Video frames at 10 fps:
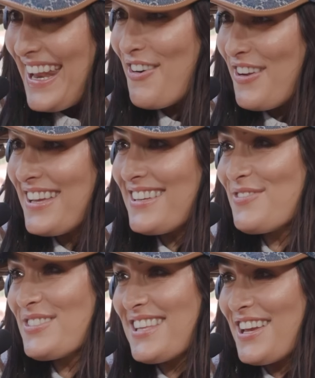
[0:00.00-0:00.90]
And how
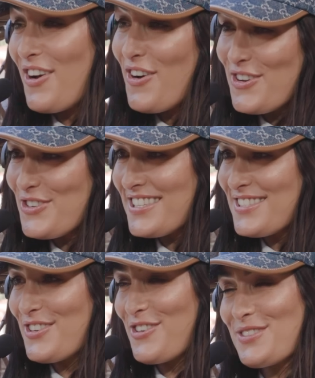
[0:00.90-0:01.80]
he was like, oh, your
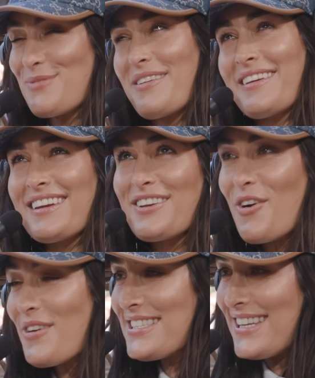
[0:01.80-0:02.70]
sister goes to me. I'm like,
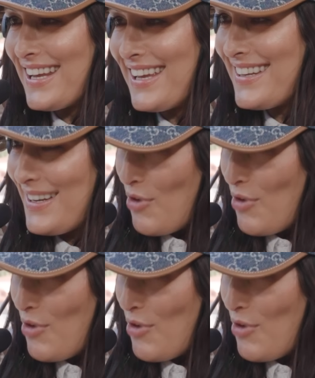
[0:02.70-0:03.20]
no, I didn't.